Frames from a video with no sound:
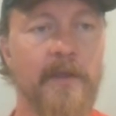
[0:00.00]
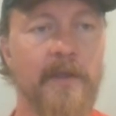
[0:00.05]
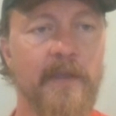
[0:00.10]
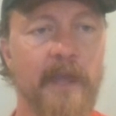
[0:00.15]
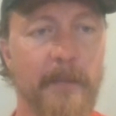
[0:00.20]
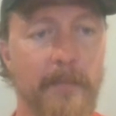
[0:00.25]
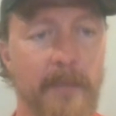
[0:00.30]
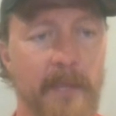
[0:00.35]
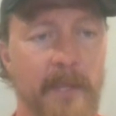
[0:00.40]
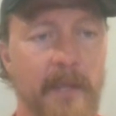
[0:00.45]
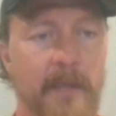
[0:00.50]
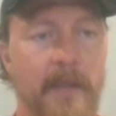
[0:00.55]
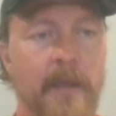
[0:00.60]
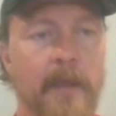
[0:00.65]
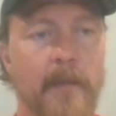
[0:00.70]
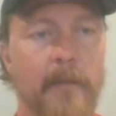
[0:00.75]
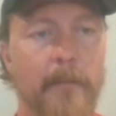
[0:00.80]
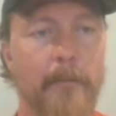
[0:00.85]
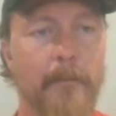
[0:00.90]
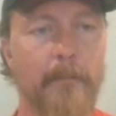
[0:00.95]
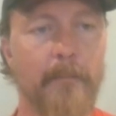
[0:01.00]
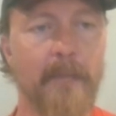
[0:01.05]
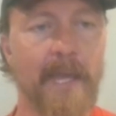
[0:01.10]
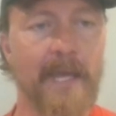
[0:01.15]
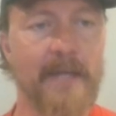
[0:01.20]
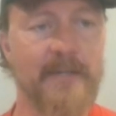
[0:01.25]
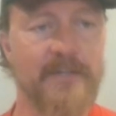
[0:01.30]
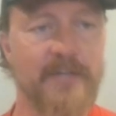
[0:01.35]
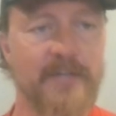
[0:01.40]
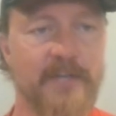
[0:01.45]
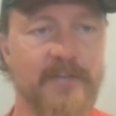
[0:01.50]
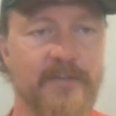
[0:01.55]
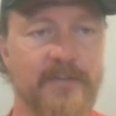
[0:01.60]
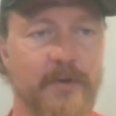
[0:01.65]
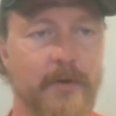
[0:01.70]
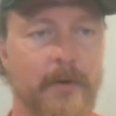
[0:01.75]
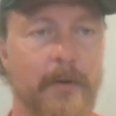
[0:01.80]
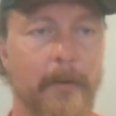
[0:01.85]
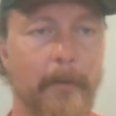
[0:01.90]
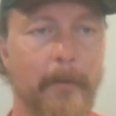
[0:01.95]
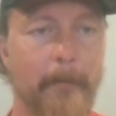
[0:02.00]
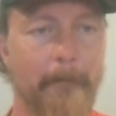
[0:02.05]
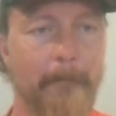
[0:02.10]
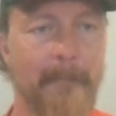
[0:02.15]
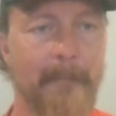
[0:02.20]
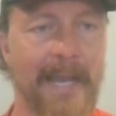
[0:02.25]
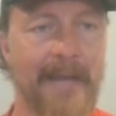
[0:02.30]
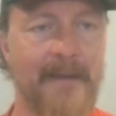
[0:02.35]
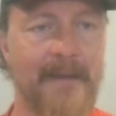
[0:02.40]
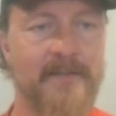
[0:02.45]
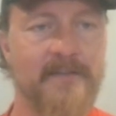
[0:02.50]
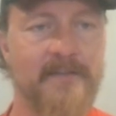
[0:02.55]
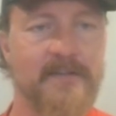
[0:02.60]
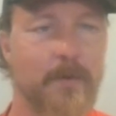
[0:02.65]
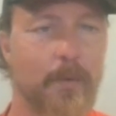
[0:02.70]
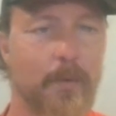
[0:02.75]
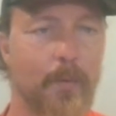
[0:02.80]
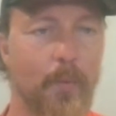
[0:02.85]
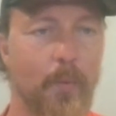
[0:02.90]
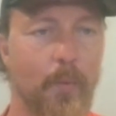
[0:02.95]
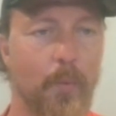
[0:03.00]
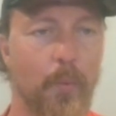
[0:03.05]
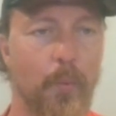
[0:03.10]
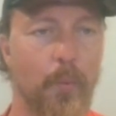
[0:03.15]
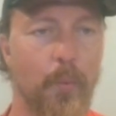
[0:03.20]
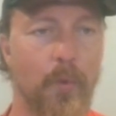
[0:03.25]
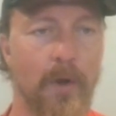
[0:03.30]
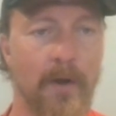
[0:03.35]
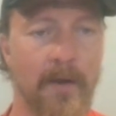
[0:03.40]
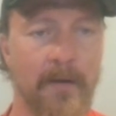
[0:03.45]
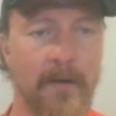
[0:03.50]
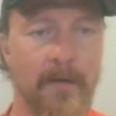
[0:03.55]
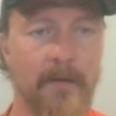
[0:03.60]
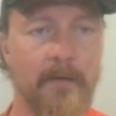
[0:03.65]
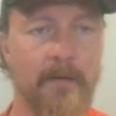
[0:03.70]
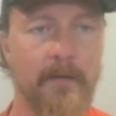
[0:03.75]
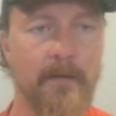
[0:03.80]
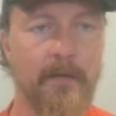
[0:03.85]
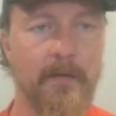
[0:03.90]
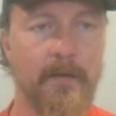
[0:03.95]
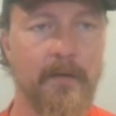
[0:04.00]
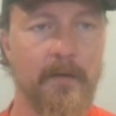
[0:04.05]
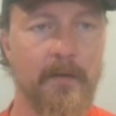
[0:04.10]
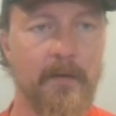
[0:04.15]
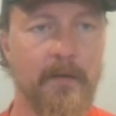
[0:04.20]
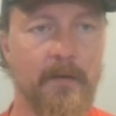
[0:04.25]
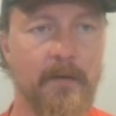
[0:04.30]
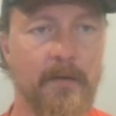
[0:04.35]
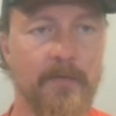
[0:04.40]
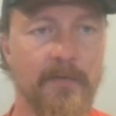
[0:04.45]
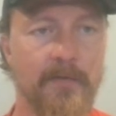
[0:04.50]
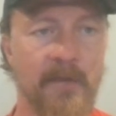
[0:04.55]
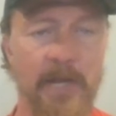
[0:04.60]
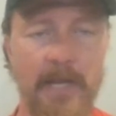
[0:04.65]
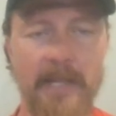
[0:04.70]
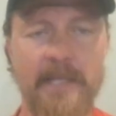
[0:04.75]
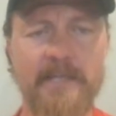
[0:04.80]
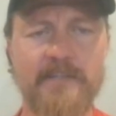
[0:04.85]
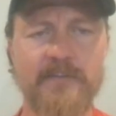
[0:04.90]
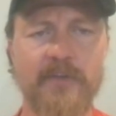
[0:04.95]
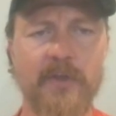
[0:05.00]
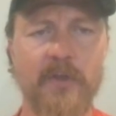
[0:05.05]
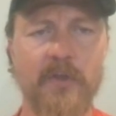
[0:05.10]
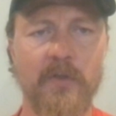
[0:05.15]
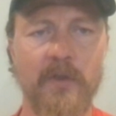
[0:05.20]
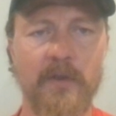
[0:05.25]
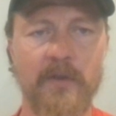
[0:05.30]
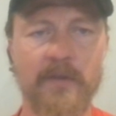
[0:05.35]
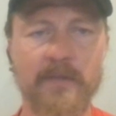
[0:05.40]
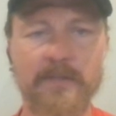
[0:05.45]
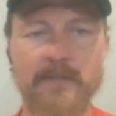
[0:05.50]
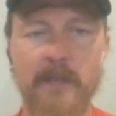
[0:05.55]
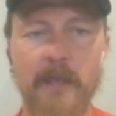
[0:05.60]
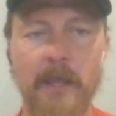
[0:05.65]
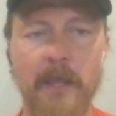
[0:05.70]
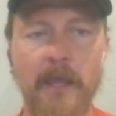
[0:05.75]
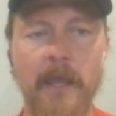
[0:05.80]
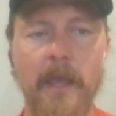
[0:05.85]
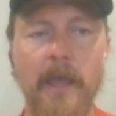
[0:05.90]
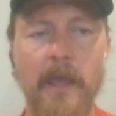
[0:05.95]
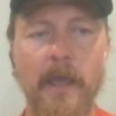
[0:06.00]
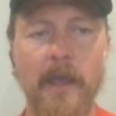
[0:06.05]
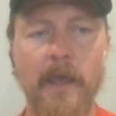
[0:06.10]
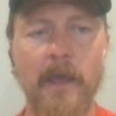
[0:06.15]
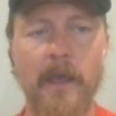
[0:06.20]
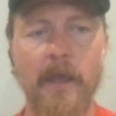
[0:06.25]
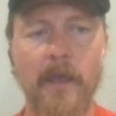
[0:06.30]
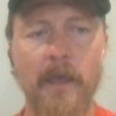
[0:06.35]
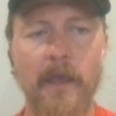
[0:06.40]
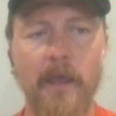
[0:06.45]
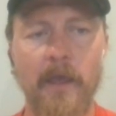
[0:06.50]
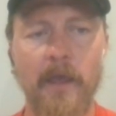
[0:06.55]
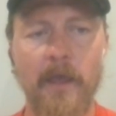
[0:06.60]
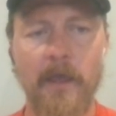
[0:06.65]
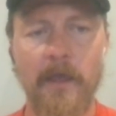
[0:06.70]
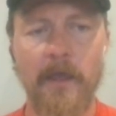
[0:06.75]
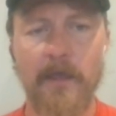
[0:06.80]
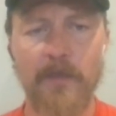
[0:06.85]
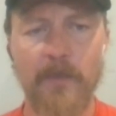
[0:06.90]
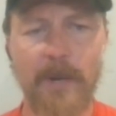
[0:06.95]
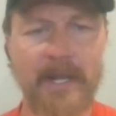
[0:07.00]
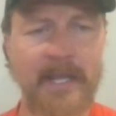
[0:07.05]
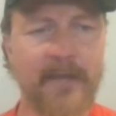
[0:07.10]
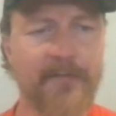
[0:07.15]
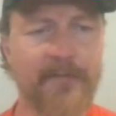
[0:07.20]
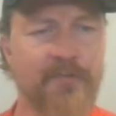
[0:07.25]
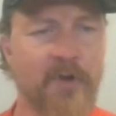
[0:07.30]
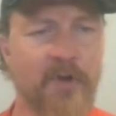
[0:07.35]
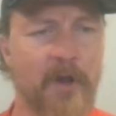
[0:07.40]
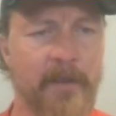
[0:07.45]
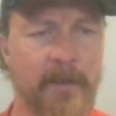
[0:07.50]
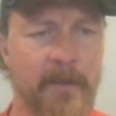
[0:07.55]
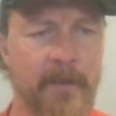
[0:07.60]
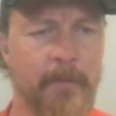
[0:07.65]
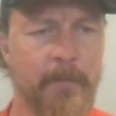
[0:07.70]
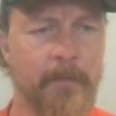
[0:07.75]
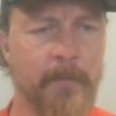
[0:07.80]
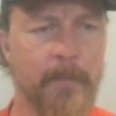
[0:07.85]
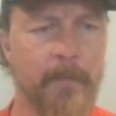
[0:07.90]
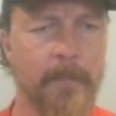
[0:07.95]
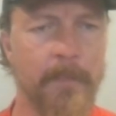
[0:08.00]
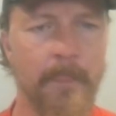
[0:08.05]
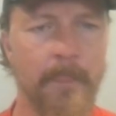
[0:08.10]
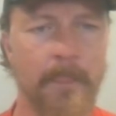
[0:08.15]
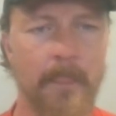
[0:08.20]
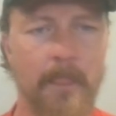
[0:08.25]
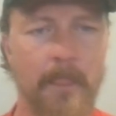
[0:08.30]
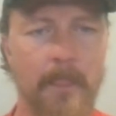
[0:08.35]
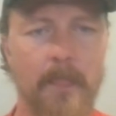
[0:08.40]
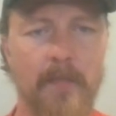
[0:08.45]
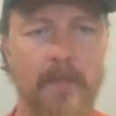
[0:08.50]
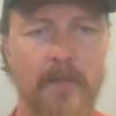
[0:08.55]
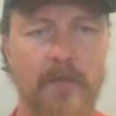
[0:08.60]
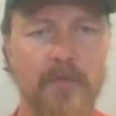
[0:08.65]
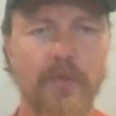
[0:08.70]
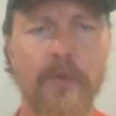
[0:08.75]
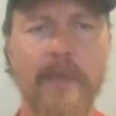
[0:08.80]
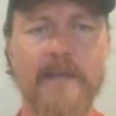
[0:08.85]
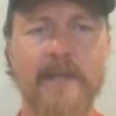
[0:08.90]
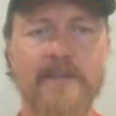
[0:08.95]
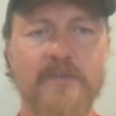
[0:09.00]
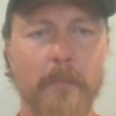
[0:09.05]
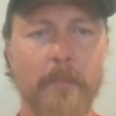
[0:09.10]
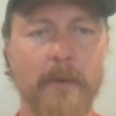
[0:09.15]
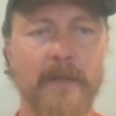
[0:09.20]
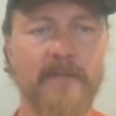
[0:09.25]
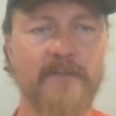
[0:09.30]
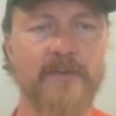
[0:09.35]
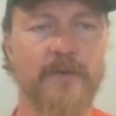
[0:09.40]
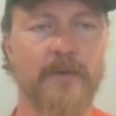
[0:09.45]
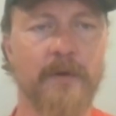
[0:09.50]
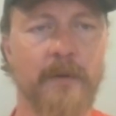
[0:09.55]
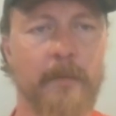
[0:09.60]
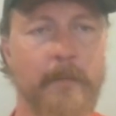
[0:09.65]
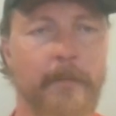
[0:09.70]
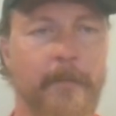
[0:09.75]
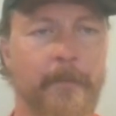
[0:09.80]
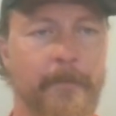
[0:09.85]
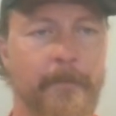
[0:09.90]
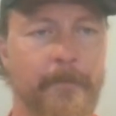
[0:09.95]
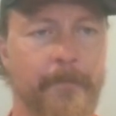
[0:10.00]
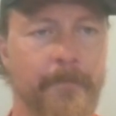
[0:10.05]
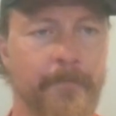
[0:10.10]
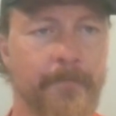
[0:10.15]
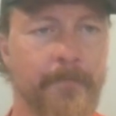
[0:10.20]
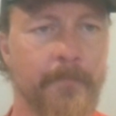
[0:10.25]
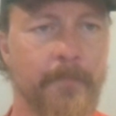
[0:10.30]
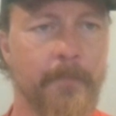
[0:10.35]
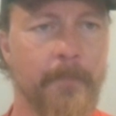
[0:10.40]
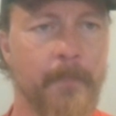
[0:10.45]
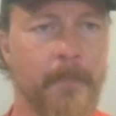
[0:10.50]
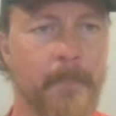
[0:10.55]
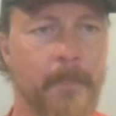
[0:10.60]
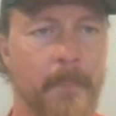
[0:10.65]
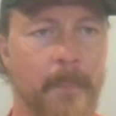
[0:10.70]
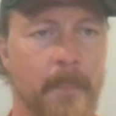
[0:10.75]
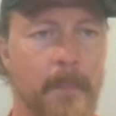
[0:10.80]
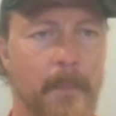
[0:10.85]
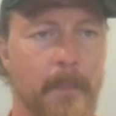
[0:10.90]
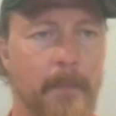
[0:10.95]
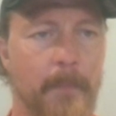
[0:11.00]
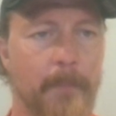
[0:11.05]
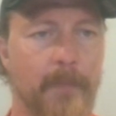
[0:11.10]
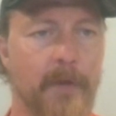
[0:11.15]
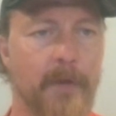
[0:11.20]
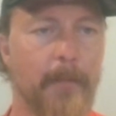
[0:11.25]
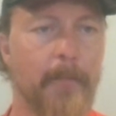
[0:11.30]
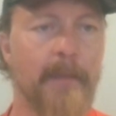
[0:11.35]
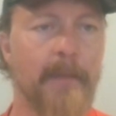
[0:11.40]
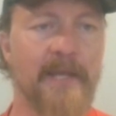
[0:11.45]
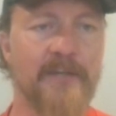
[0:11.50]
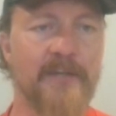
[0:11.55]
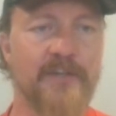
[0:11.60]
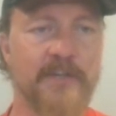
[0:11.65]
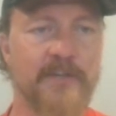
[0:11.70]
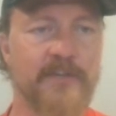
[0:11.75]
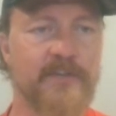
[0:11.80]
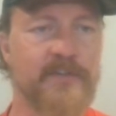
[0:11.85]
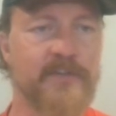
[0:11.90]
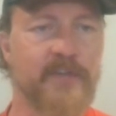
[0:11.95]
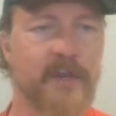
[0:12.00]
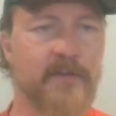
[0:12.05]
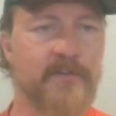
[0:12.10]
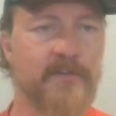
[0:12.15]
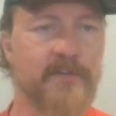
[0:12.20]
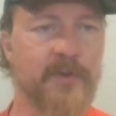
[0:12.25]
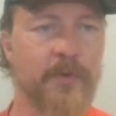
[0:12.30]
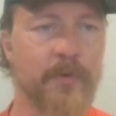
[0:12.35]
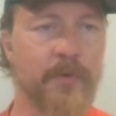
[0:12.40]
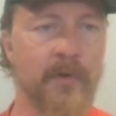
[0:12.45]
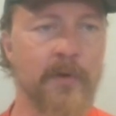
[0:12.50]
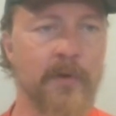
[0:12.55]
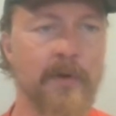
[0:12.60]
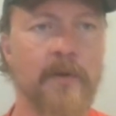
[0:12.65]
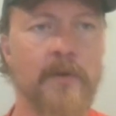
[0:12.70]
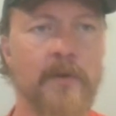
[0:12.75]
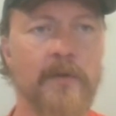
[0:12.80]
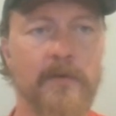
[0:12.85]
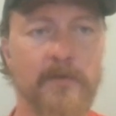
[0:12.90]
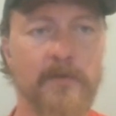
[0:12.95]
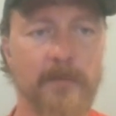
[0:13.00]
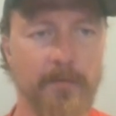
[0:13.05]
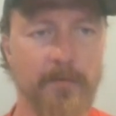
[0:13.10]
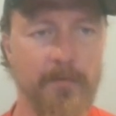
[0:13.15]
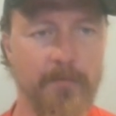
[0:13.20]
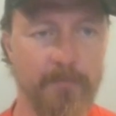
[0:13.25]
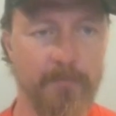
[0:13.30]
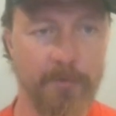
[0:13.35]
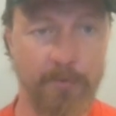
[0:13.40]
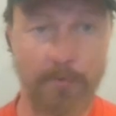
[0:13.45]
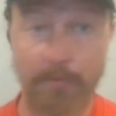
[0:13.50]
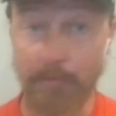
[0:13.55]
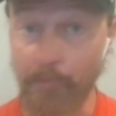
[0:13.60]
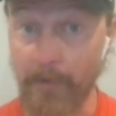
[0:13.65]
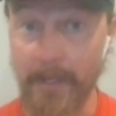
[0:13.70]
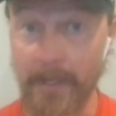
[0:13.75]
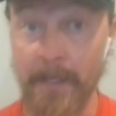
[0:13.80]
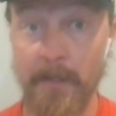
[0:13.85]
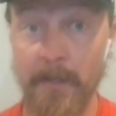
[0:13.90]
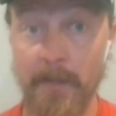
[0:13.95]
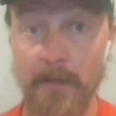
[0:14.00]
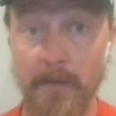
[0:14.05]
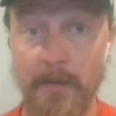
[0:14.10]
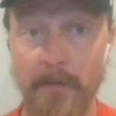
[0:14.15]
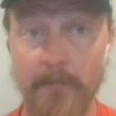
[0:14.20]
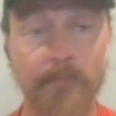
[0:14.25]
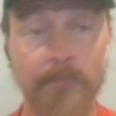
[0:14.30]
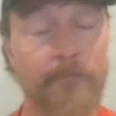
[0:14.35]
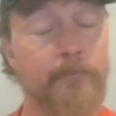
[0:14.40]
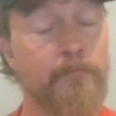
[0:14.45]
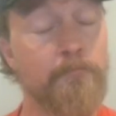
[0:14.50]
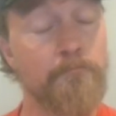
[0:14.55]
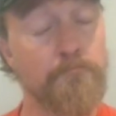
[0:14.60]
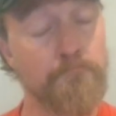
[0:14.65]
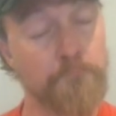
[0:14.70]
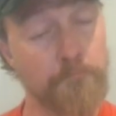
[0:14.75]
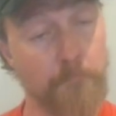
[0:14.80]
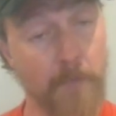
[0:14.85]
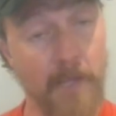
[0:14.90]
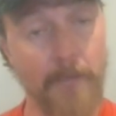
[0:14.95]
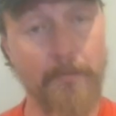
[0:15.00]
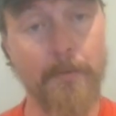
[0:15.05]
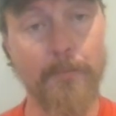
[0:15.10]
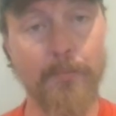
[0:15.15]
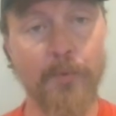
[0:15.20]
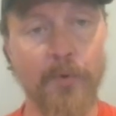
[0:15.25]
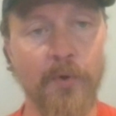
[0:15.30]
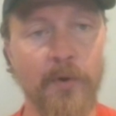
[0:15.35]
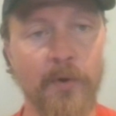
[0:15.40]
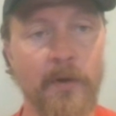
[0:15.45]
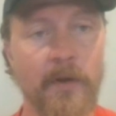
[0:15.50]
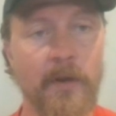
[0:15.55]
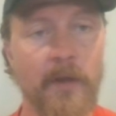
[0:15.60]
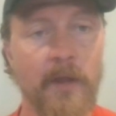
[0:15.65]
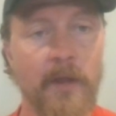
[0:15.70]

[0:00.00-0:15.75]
Give me Manchester -1. They're going to easily clear this. You want to get froggy? Newcastle might score. But Manchester's going to score 3, maybe more.